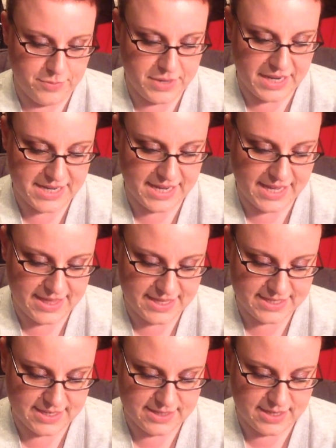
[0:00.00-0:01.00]
But I did get
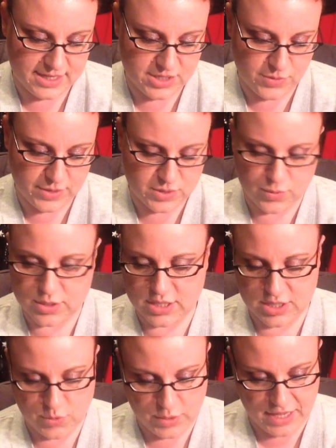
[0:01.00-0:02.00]
this in a size 3. It's
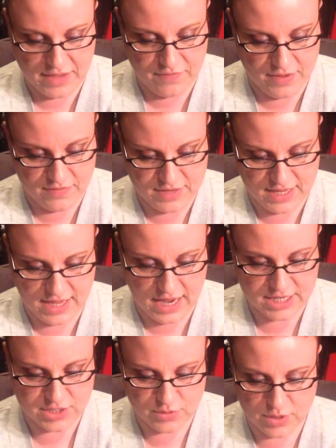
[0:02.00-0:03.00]
originally $28.50.
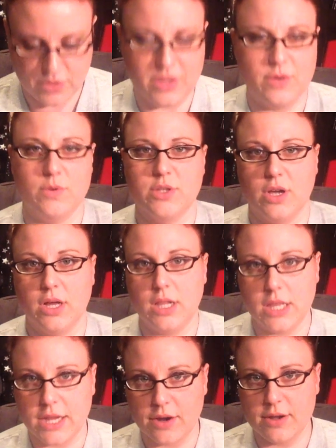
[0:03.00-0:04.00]
I do know that it was on
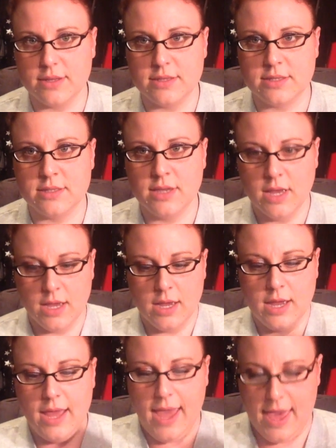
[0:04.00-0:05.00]
clearance,
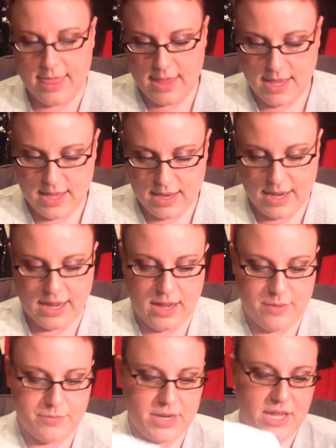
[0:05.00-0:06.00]
and then I
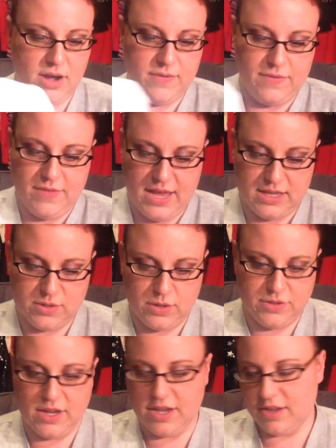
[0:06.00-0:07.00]
got money off of that. So
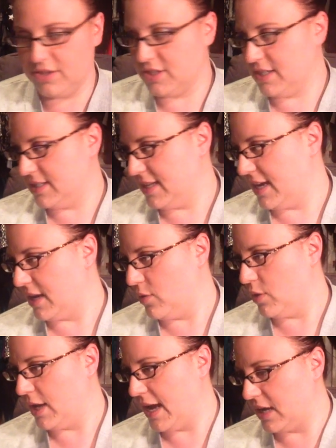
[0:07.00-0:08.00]
I'll tell you in just a second
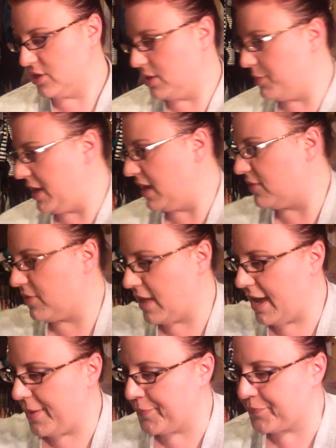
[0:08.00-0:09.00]
what I actually paid for
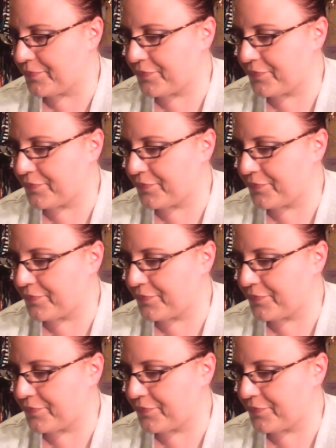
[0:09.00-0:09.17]
that.